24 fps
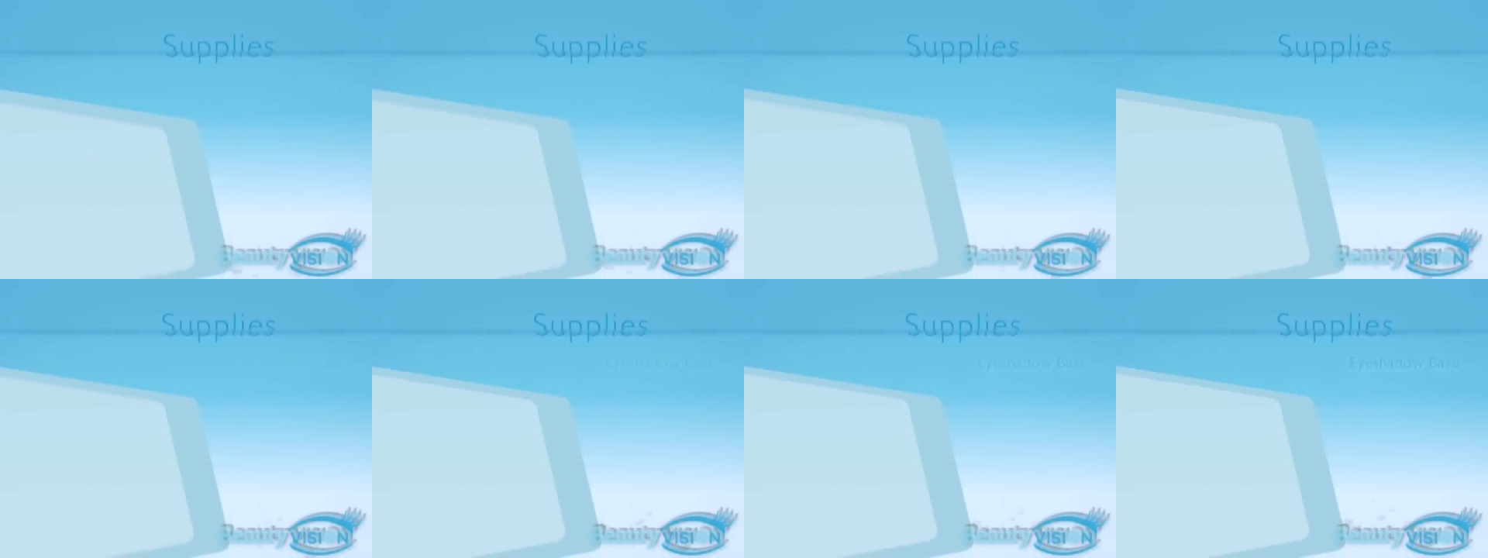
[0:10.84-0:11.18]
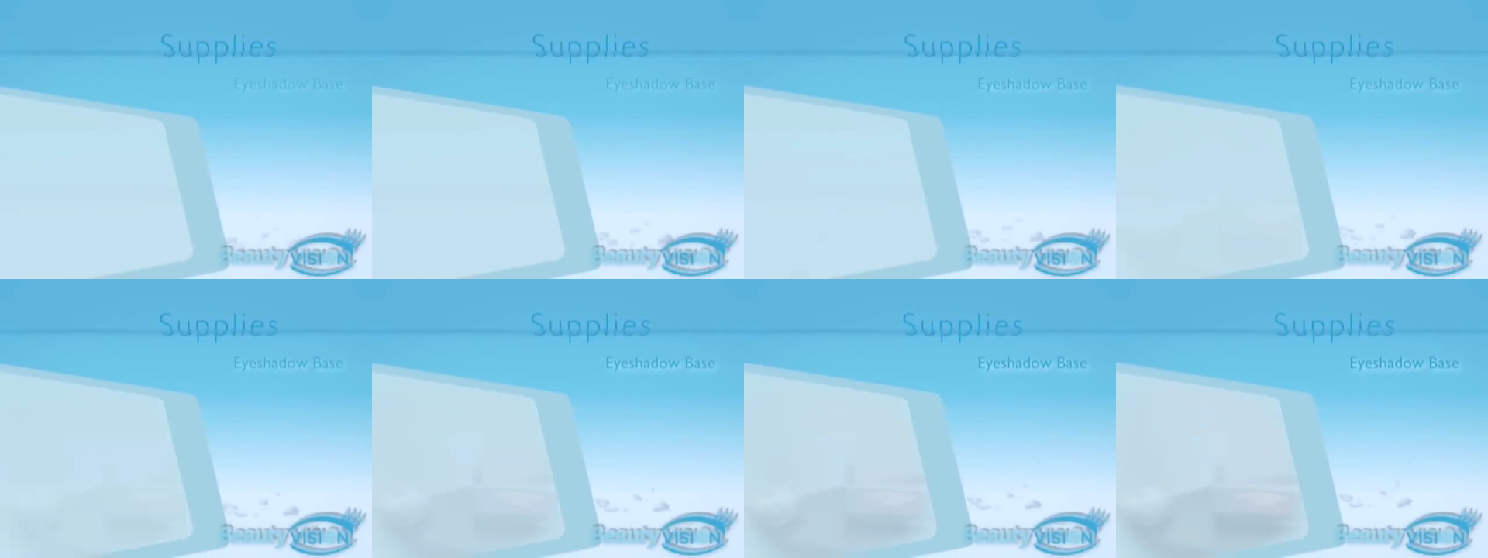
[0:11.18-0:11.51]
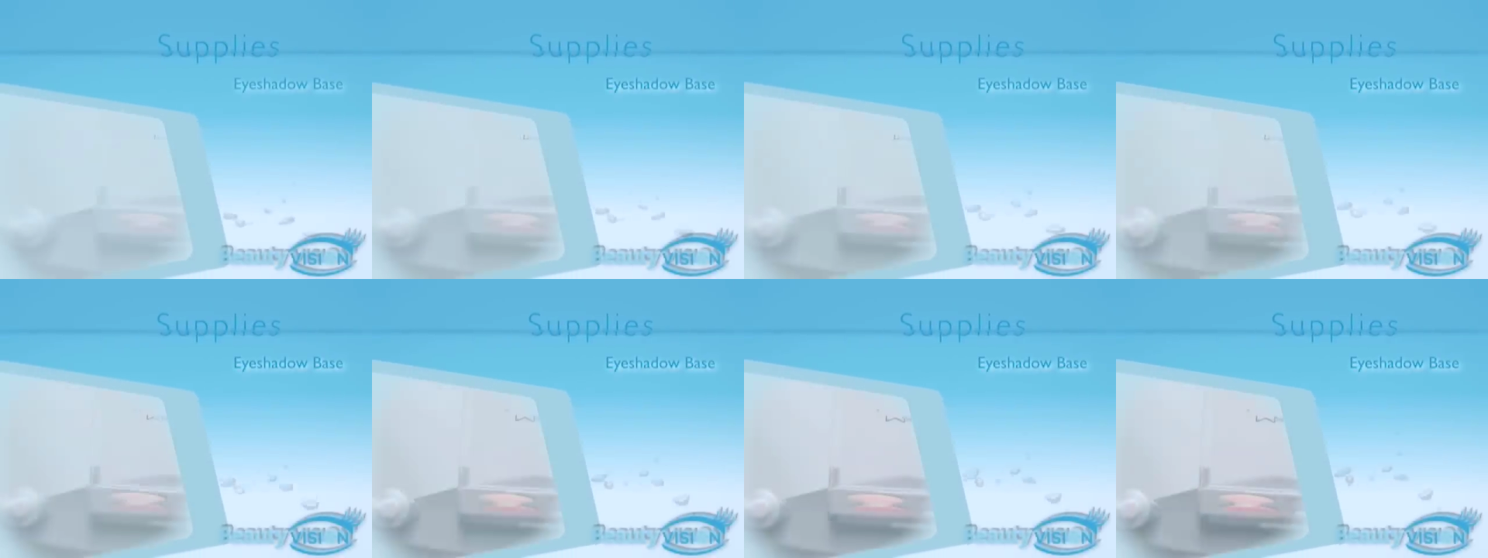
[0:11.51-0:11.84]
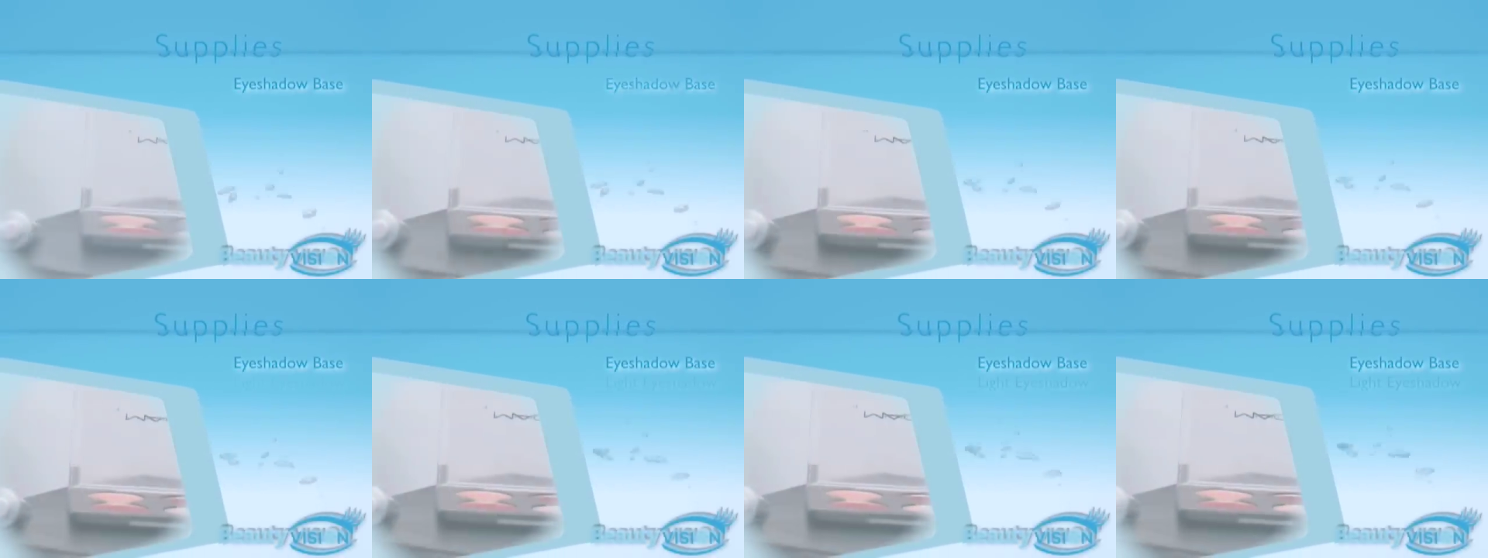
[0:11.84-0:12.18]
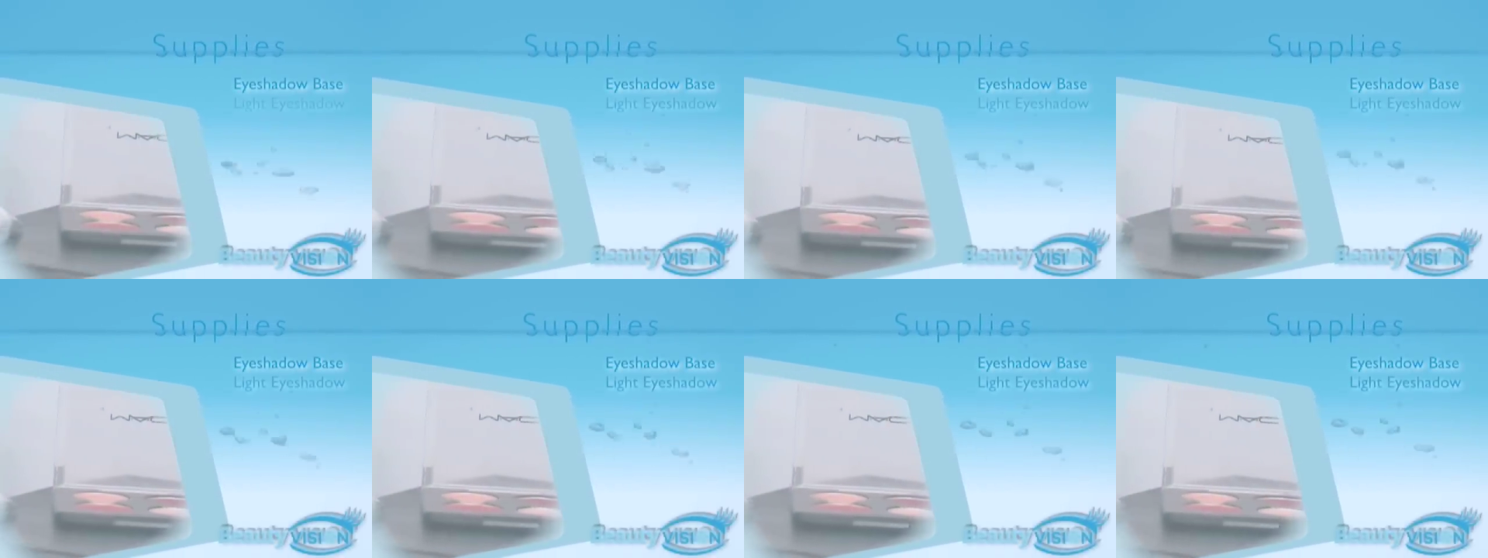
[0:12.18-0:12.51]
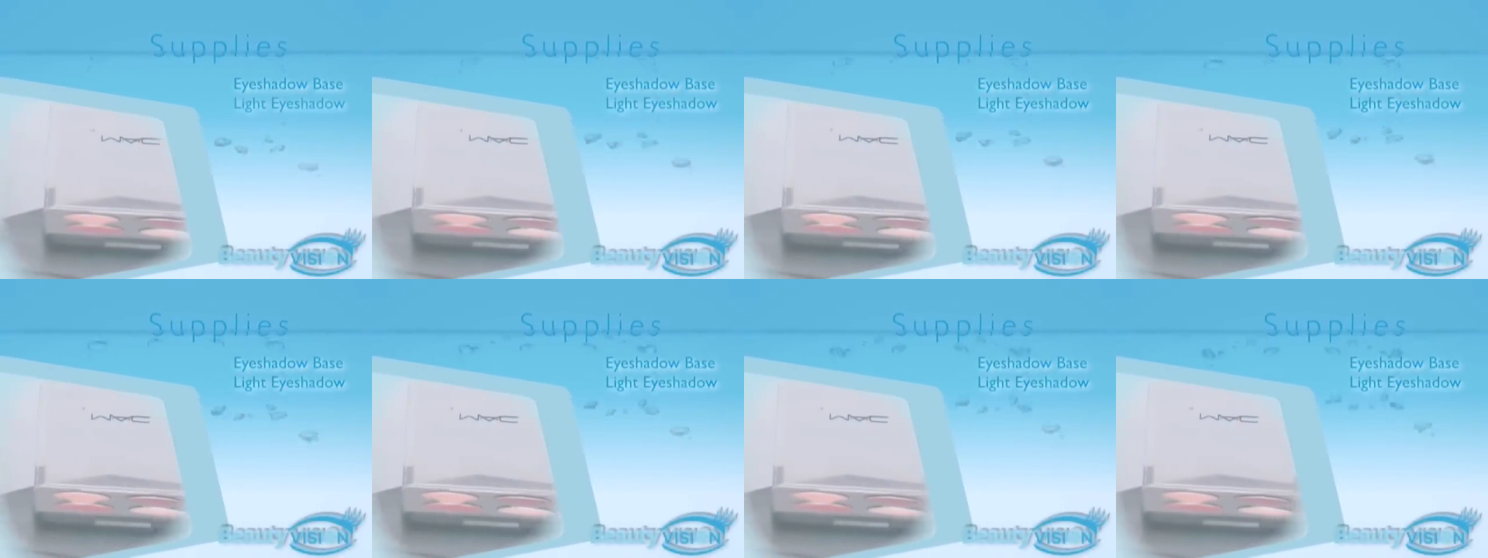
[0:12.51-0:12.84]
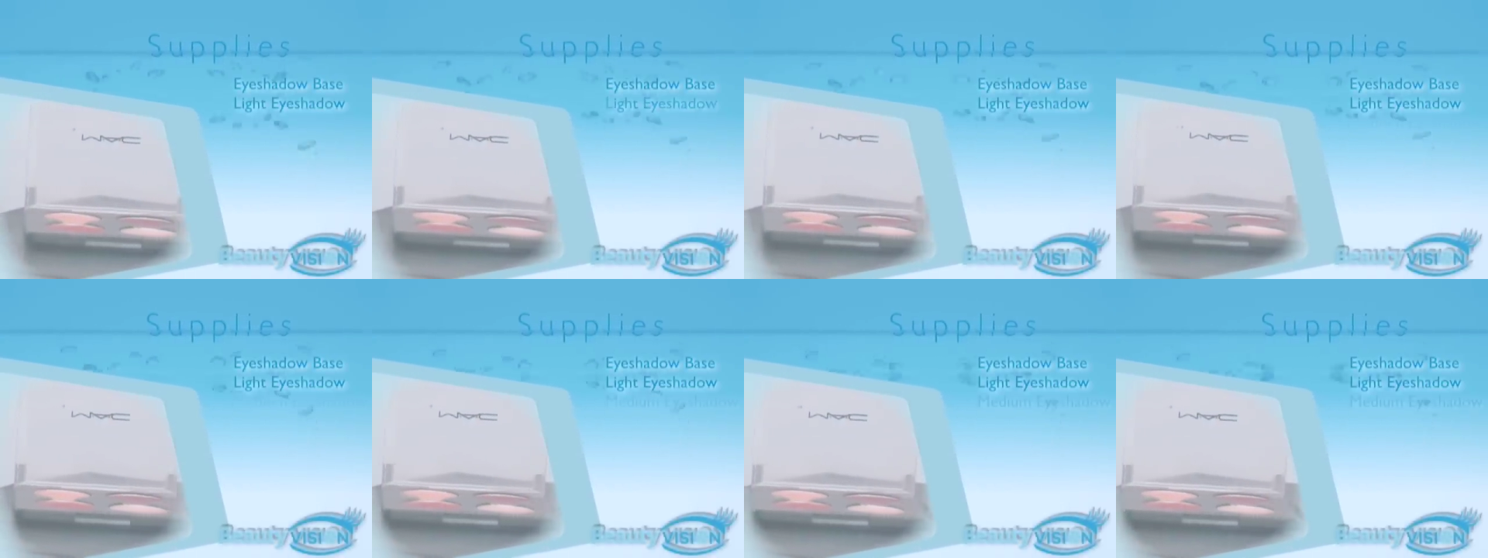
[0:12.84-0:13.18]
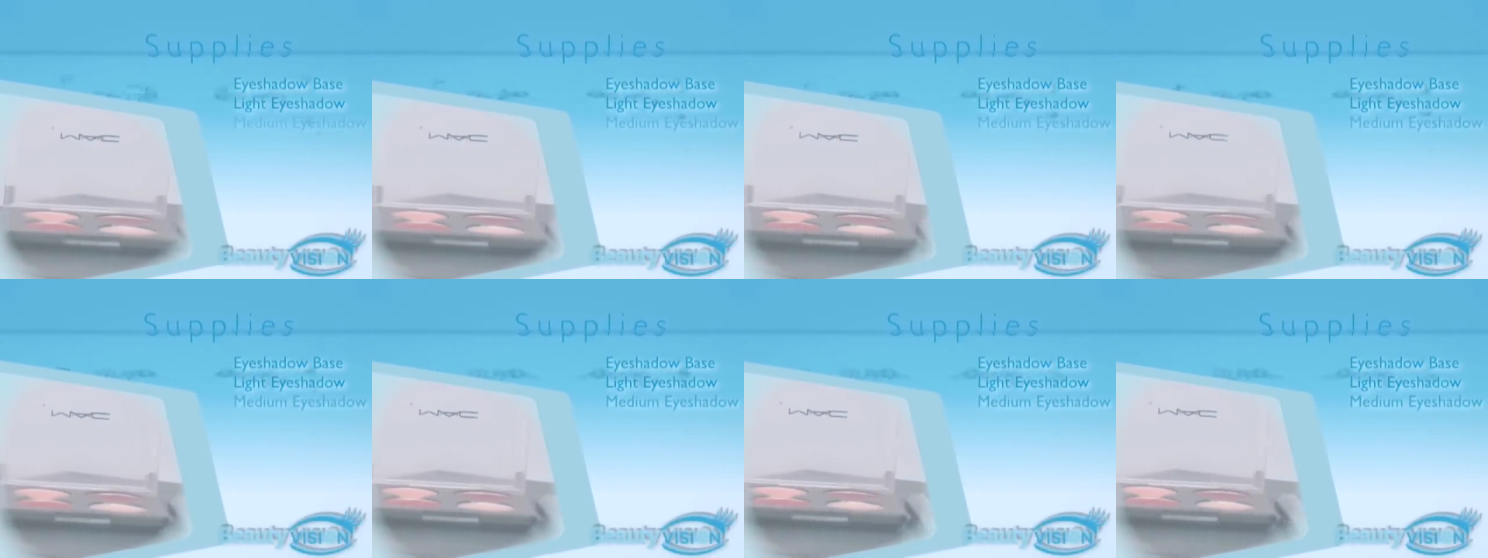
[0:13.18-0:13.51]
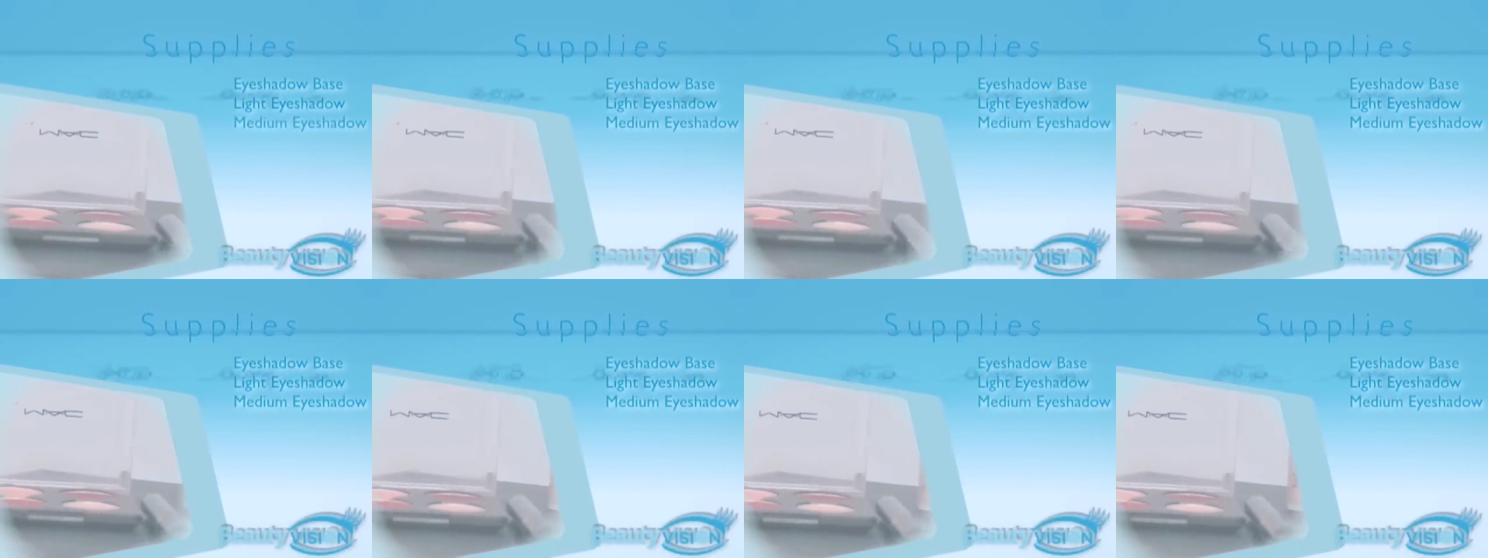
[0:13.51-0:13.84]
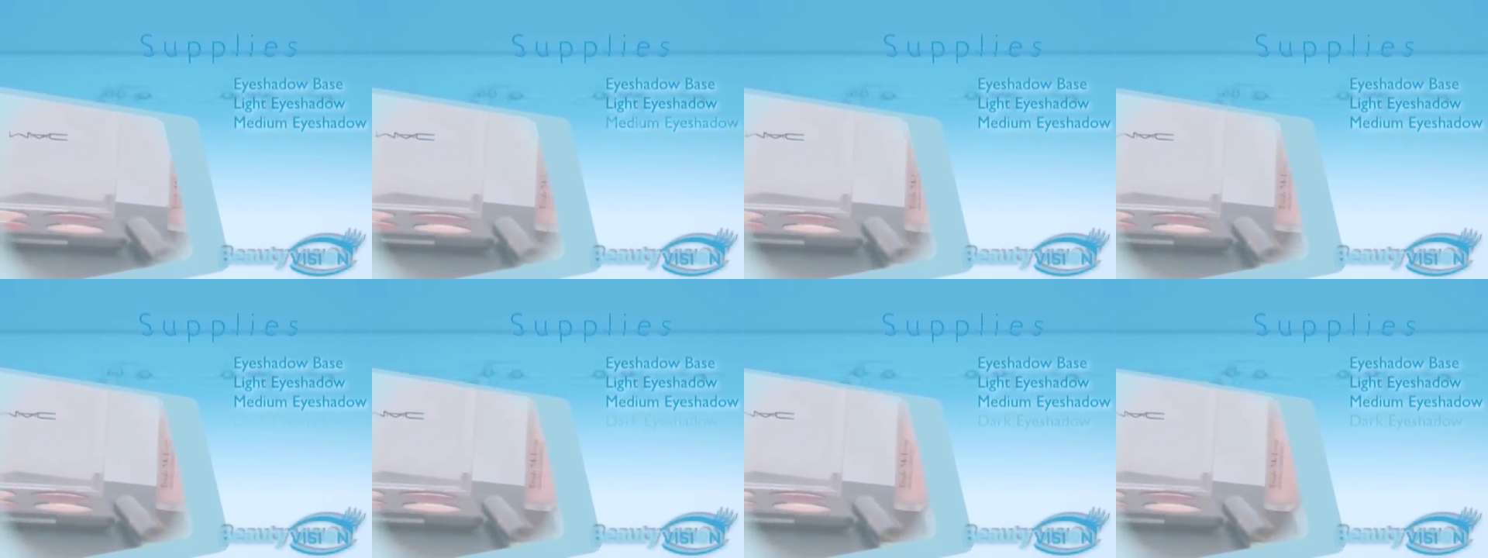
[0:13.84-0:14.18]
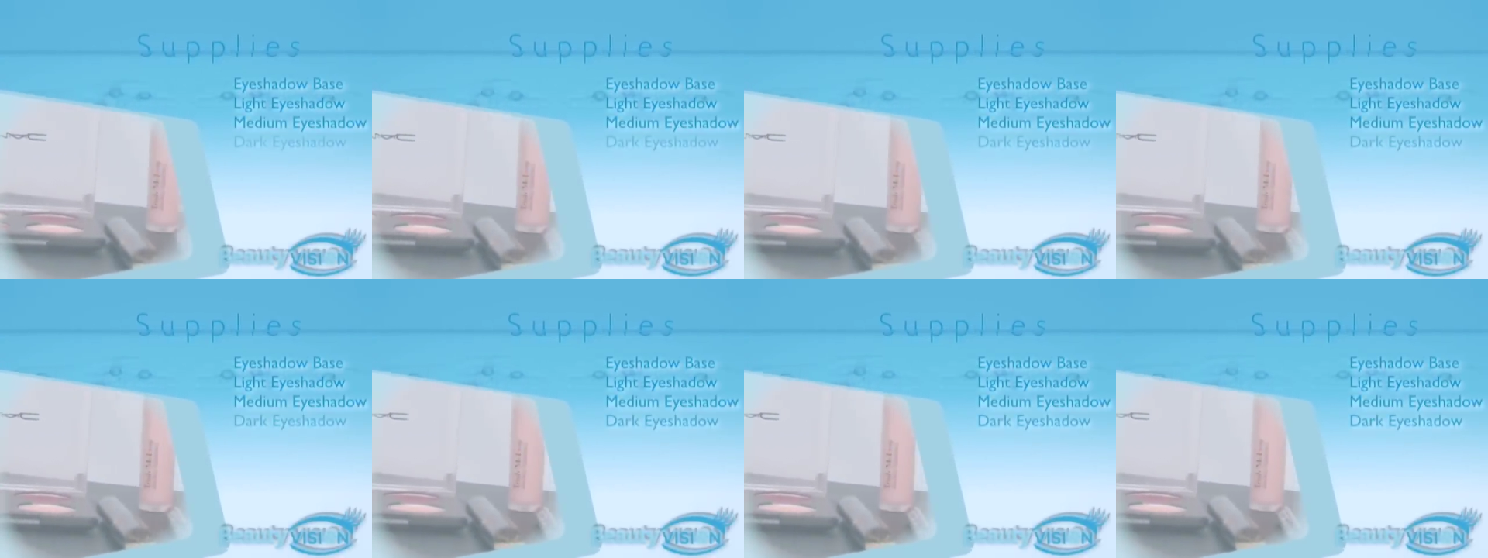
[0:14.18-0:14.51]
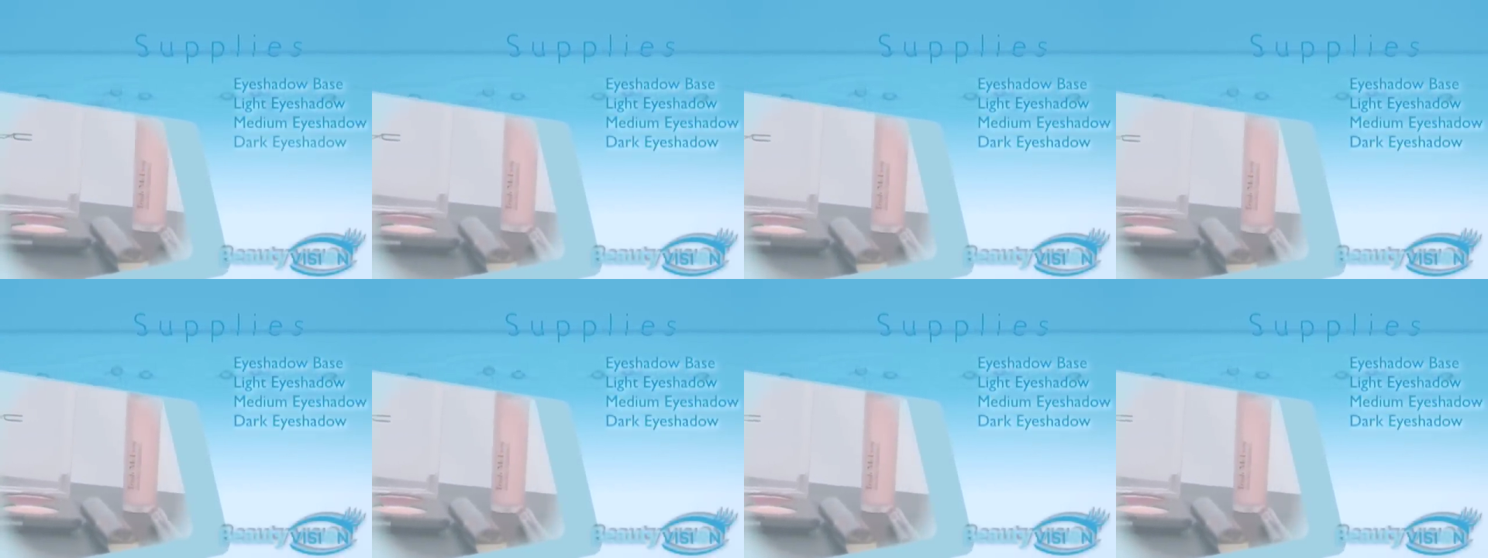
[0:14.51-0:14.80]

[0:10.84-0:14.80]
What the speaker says: (no speaker visible)